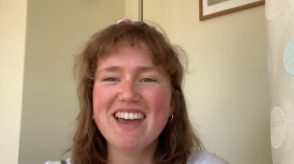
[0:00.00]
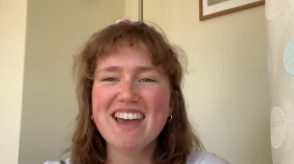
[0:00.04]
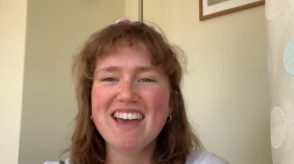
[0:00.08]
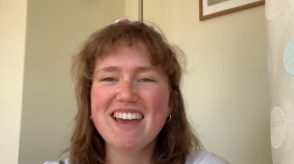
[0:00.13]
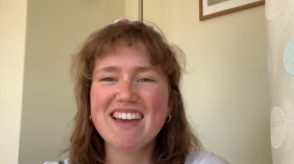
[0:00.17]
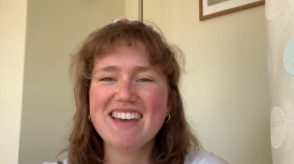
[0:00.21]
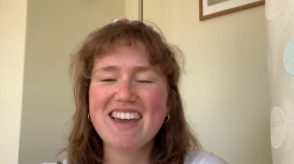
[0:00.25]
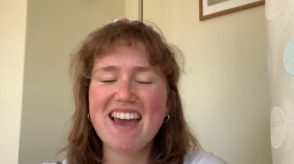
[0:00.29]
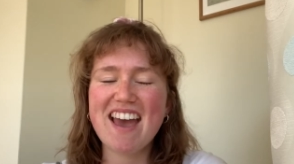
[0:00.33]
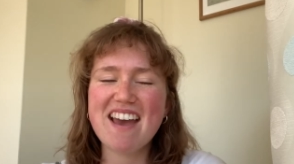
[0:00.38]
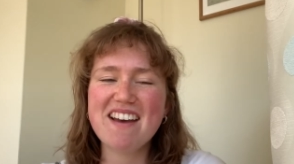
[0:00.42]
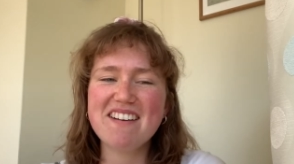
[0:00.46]

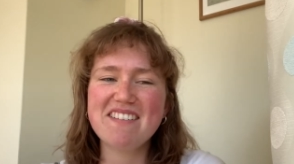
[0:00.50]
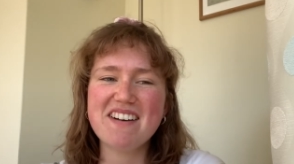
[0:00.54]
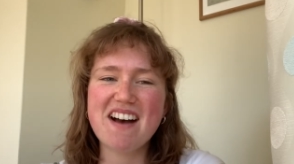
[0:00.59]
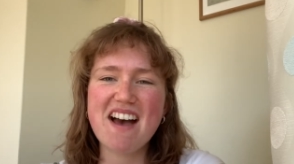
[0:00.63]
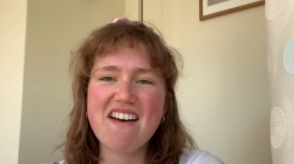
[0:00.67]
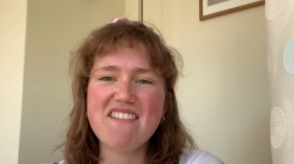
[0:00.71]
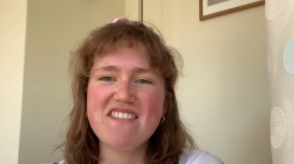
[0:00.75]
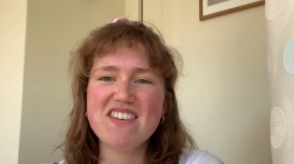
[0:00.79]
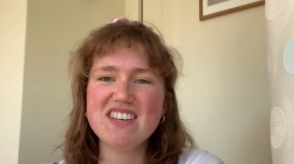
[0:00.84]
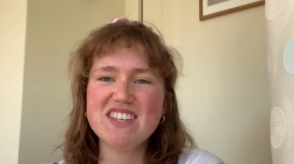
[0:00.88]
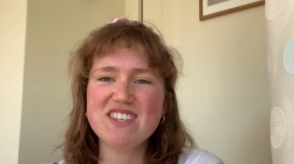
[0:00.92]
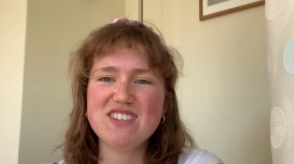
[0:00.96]
gay or
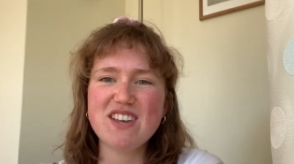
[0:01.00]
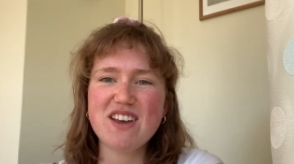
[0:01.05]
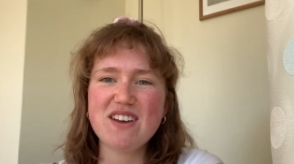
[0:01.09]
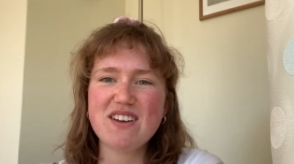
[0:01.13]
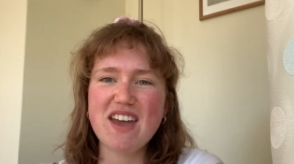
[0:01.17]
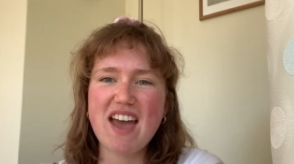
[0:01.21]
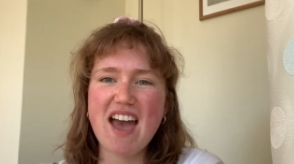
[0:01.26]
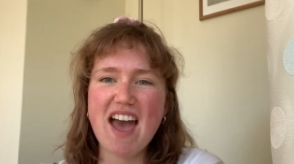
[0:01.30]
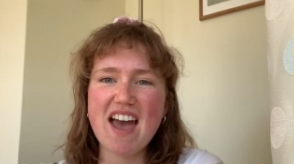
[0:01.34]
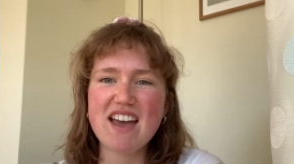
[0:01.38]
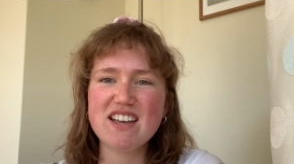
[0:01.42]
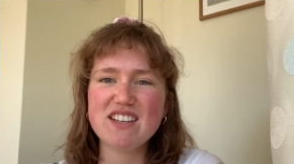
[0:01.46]
whatever. So
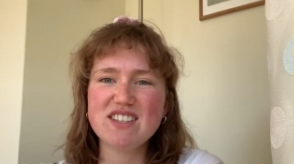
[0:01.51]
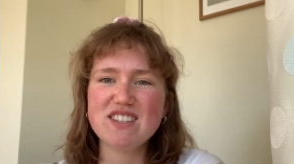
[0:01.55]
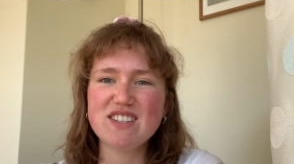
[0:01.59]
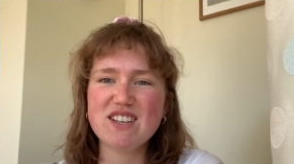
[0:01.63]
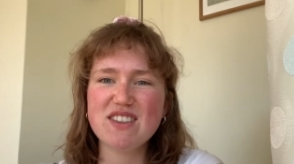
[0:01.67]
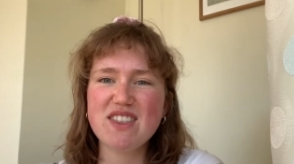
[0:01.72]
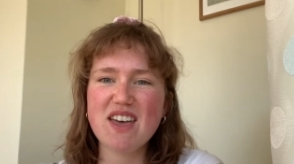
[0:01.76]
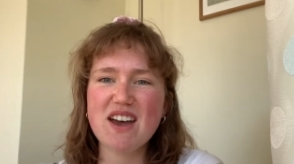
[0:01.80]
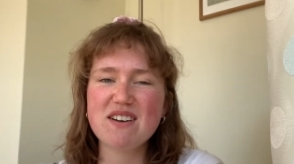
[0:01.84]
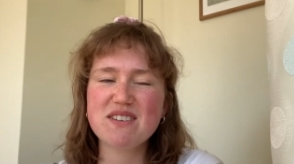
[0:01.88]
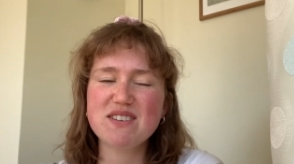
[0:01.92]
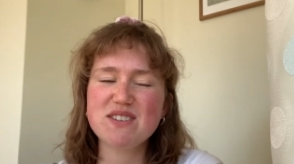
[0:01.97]
yeah, so
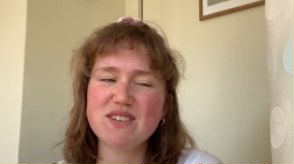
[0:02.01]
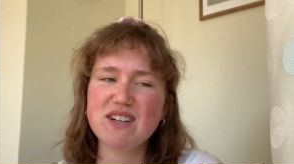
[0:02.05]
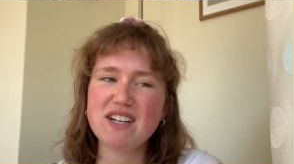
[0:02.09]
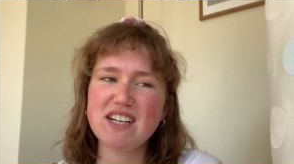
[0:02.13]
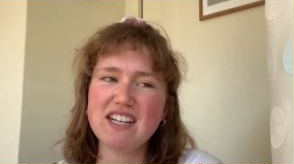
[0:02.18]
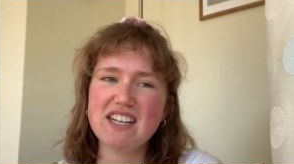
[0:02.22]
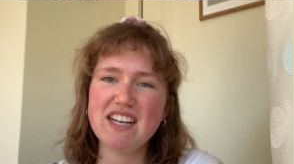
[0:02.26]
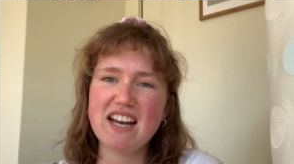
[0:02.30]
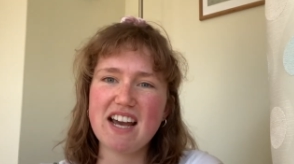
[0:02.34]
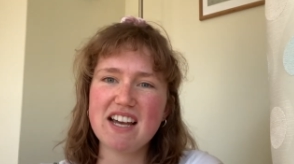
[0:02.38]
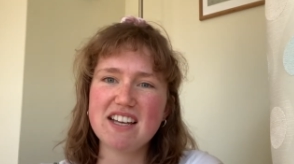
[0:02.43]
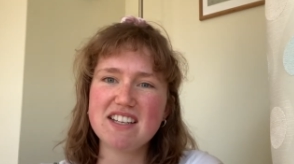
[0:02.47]
that was
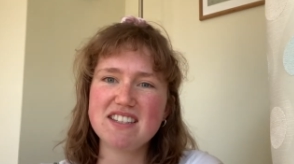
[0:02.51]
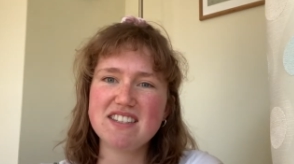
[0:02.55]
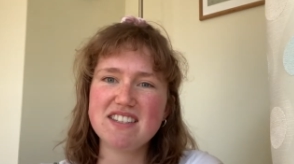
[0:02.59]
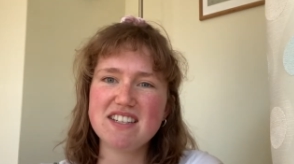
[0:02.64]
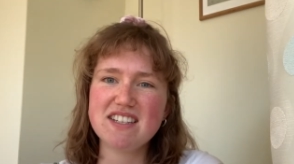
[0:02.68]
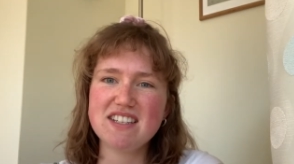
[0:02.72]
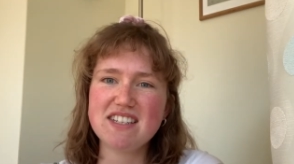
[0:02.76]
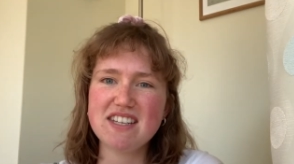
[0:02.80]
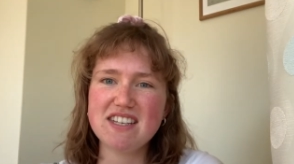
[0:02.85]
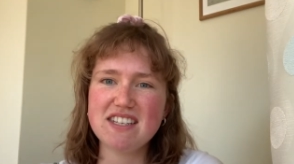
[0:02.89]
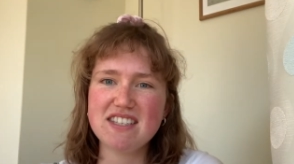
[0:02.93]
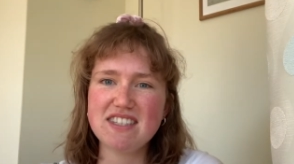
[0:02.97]
really nice
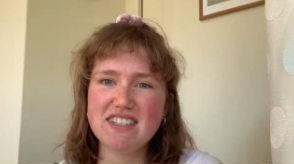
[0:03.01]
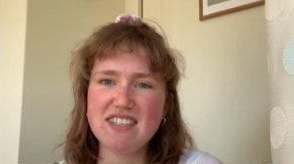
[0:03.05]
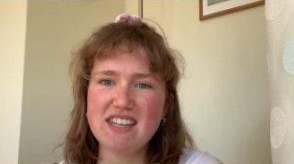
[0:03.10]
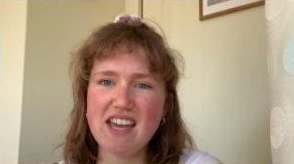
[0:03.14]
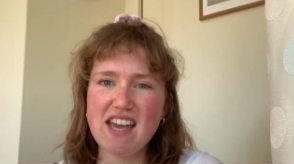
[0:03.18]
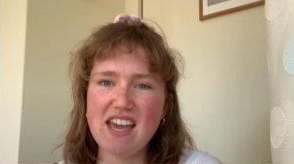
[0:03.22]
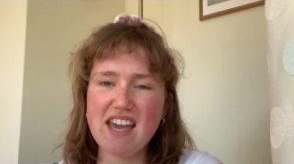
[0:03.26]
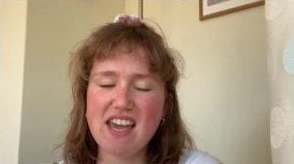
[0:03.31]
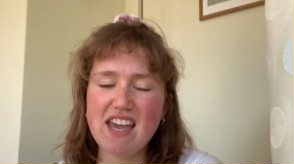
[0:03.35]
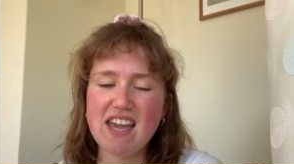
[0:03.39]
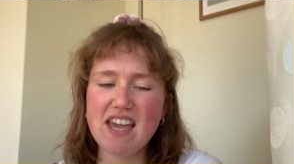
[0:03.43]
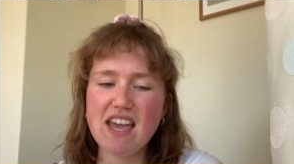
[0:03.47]
to
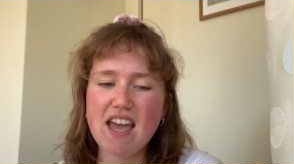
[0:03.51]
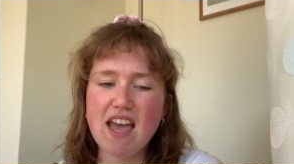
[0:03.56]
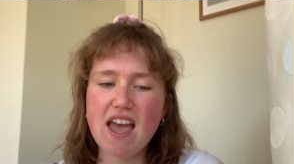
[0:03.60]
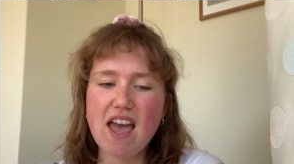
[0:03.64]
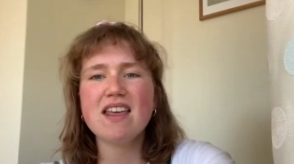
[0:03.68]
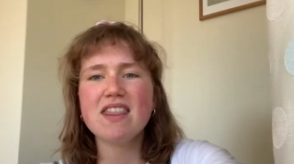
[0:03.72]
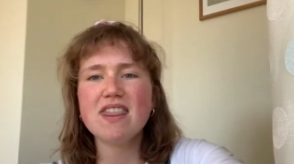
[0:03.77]
see.